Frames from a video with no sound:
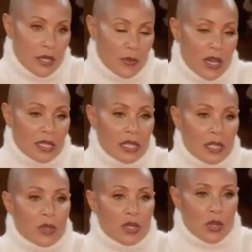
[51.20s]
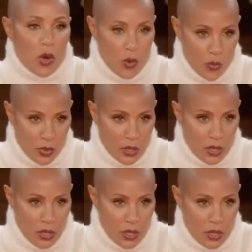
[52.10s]
Breaking her silence about the
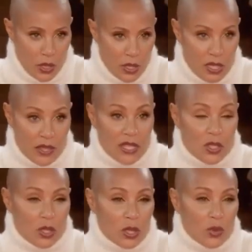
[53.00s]
controversy at the Red